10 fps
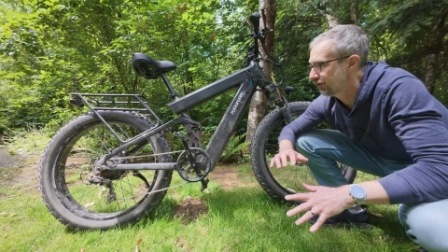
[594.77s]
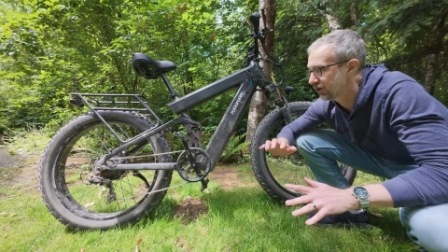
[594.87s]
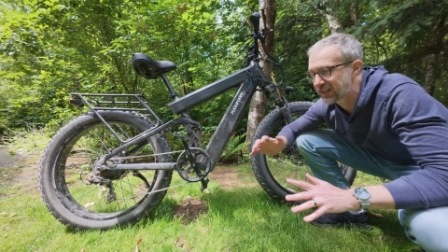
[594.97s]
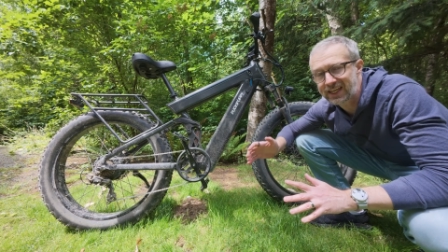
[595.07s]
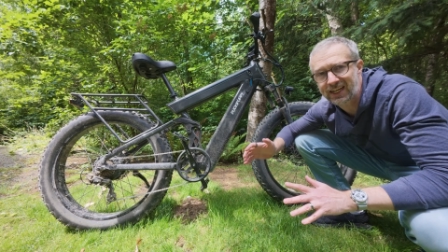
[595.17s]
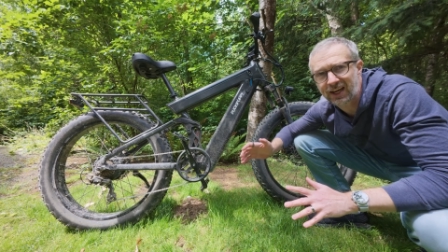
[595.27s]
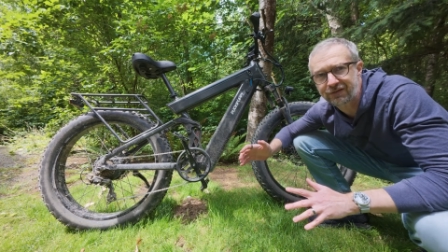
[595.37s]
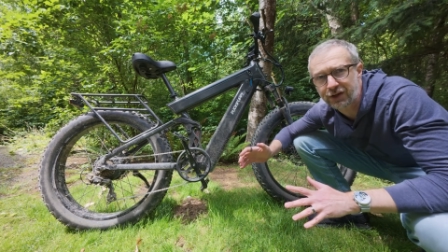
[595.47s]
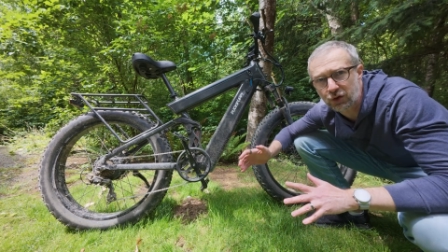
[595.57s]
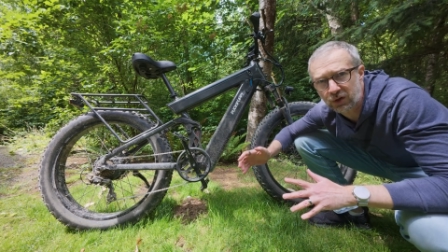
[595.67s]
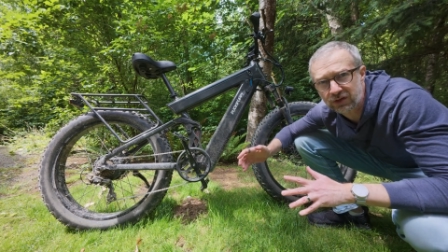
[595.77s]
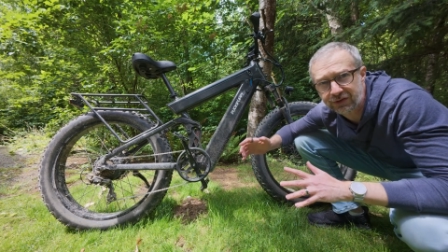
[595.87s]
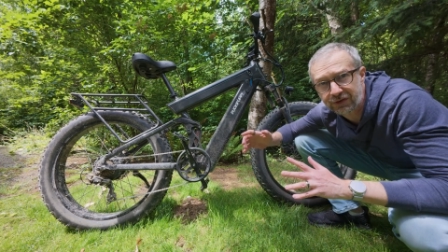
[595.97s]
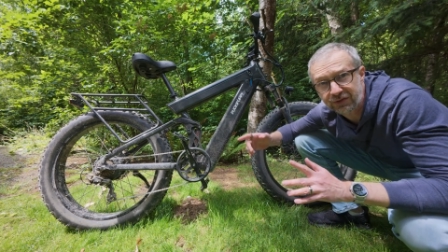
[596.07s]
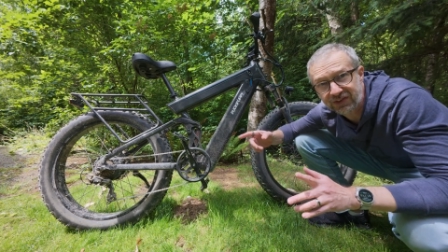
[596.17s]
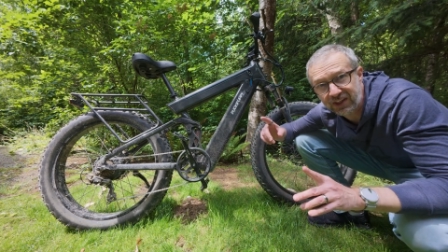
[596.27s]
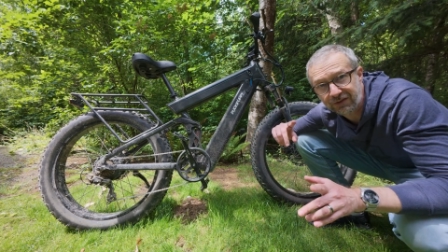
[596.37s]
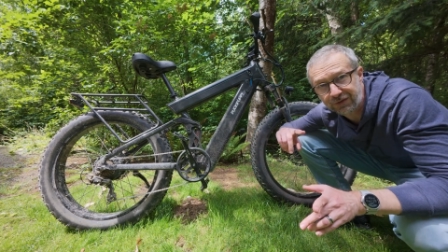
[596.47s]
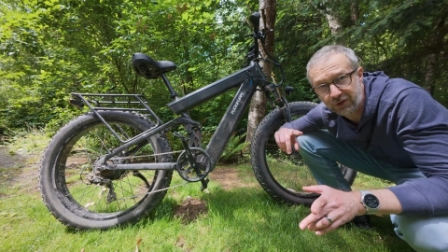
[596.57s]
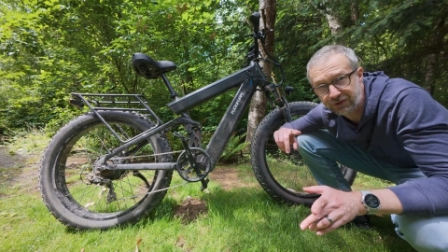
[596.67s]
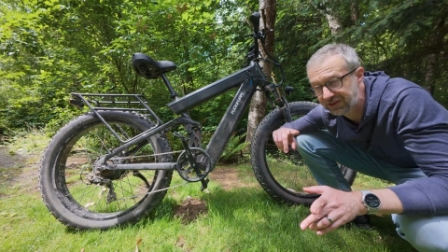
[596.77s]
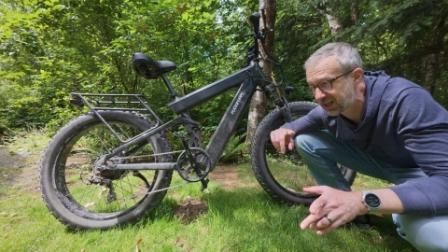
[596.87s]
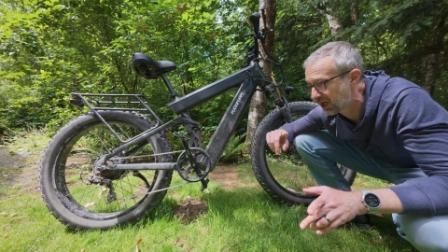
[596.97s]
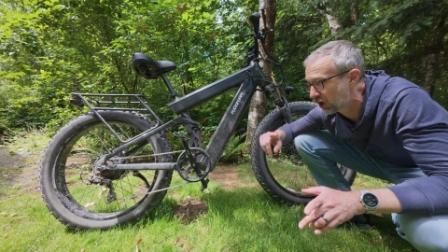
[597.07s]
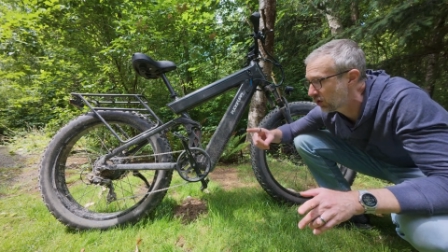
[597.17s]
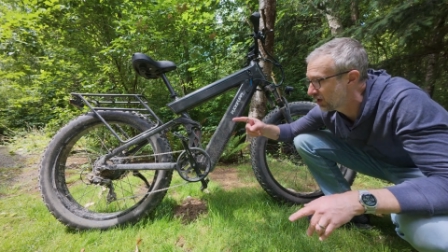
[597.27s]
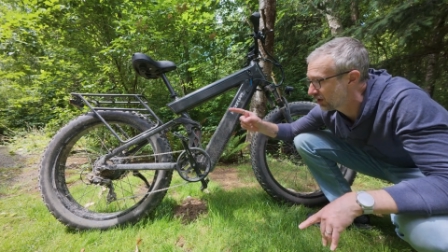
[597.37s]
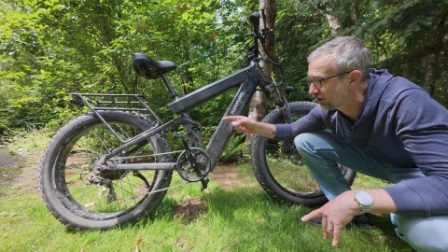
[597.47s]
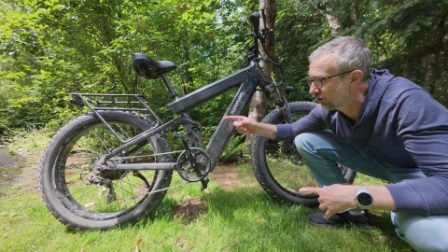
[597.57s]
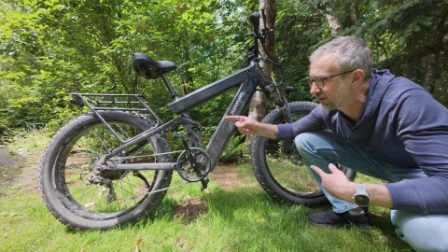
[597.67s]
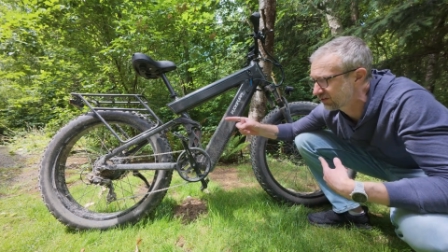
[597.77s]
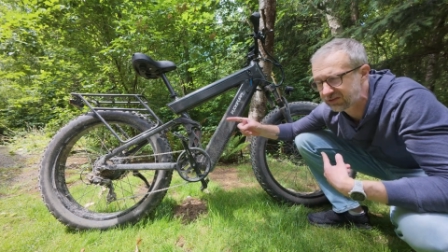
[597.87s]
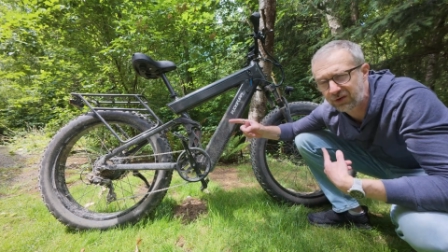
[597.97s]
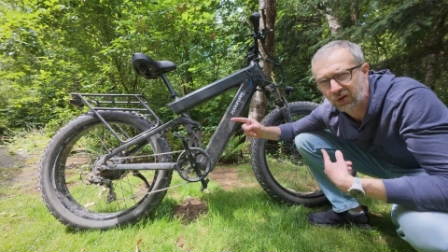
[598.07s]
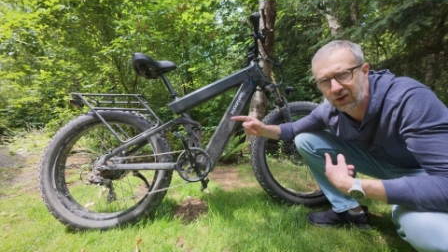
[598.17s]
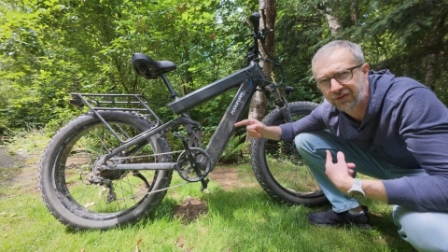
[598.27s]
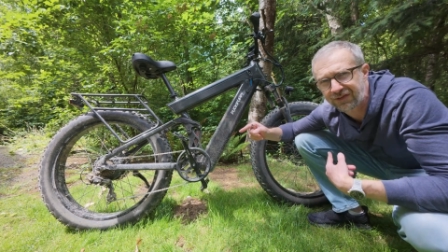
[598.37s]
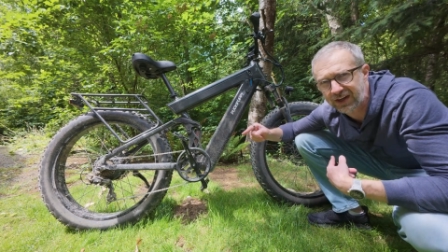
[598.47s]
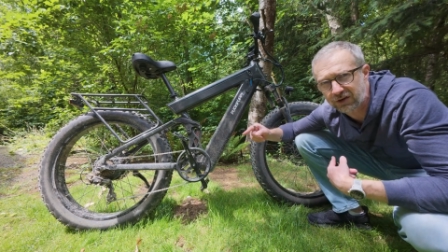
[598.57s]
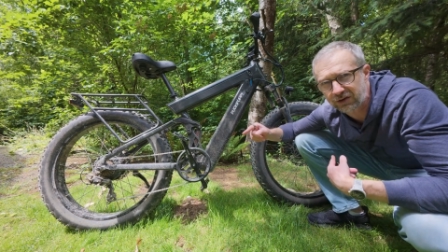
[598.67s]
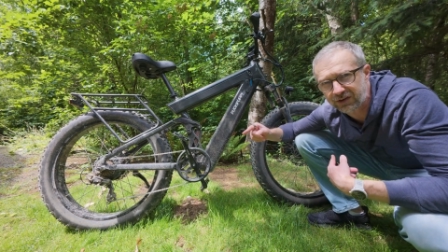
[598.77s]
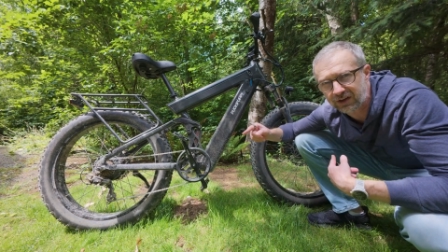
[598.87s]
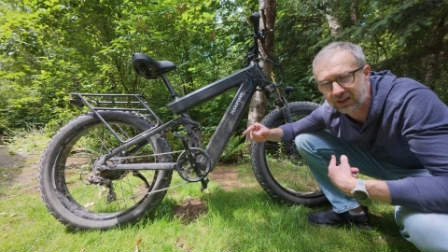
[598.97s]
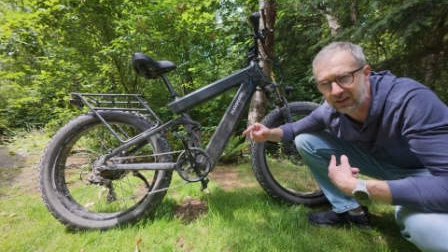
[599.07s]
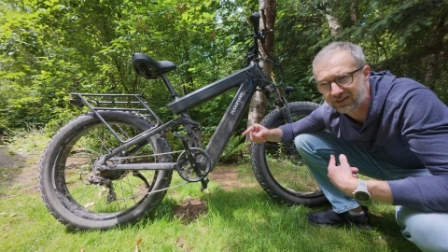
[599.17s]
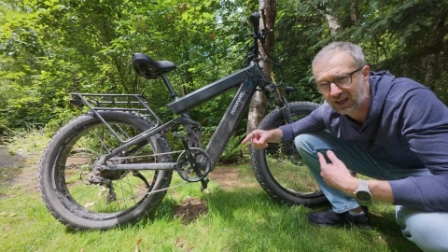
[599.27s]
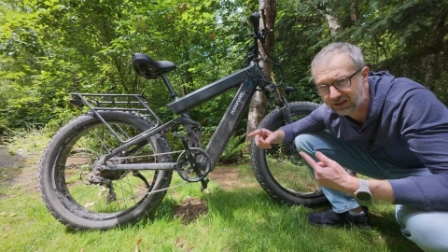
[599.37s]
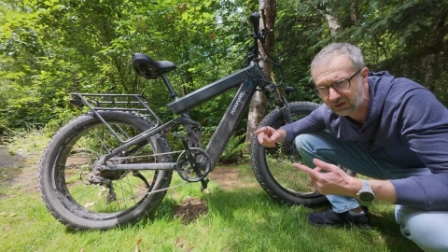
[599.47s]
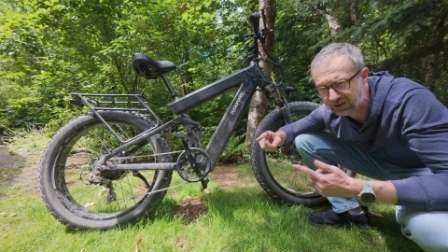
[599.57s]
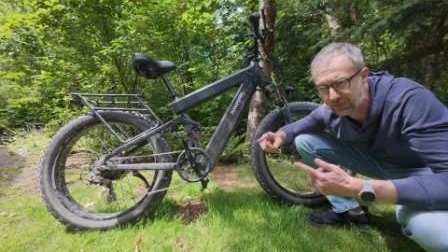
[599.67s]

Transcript: For you keen-eyed viewers, if you've seen the first video, you'll notice there's no longer fenders on this. I took